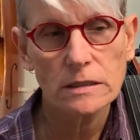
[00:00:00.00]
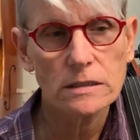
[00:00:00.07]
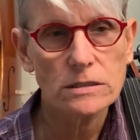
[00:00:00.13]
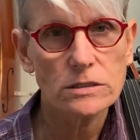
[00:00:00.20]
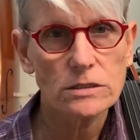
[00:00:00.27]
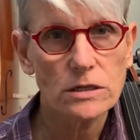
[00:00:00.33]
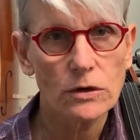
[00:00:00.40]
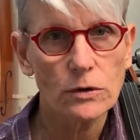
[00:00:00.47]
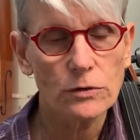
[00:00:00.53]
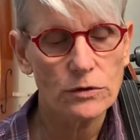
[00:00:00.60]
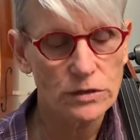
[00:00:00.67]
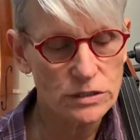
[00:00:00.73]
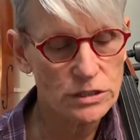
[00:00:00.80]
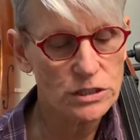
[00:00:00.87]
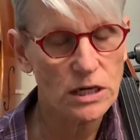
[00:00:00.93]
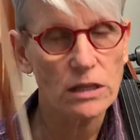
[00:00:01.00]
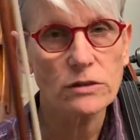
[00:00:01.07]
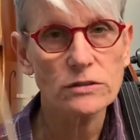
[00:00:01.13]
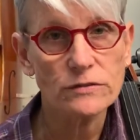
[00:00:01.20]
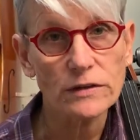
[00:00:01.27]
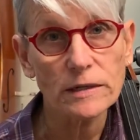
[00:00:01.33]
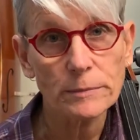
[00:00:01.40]
So this cello
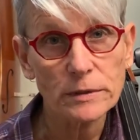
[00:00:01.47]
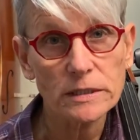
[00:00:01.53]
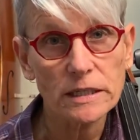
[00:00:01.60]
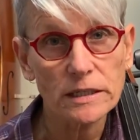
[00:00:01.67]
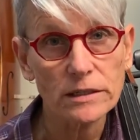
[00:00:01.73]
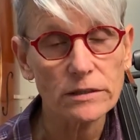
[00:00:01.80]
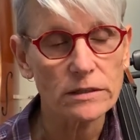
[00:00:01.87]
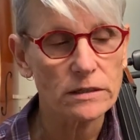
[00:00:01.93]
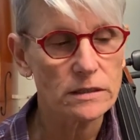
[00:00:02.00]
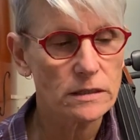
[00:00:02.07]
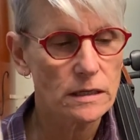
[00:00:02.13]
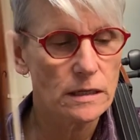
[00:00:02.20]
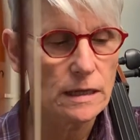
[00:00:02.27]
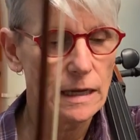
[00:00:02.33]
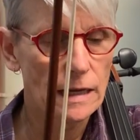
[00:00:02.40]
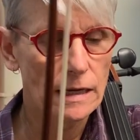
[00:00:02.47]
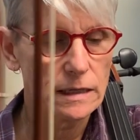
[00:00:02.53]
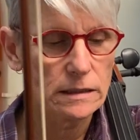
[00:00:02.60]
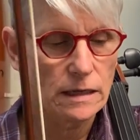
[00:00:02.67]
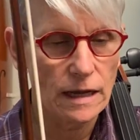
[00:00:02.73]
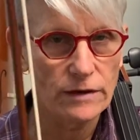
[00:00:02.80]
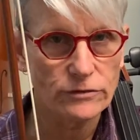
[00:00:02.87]
is very particular,
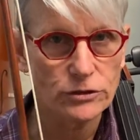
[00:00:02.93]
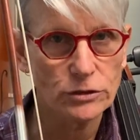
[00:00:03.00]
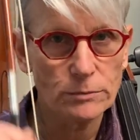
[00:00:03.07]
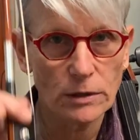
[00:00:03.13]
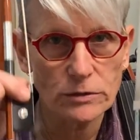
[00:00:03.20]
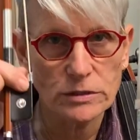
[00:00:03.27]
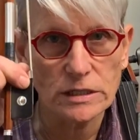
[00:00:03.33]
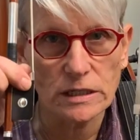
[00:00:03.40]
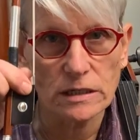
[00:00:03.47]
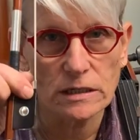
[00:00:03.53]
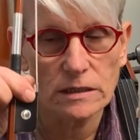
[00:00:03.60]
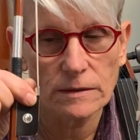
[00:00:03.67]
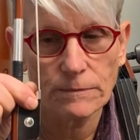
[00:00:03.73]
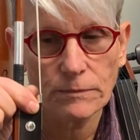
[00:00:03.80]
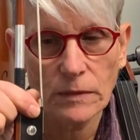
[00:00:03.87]
and I have two bows here.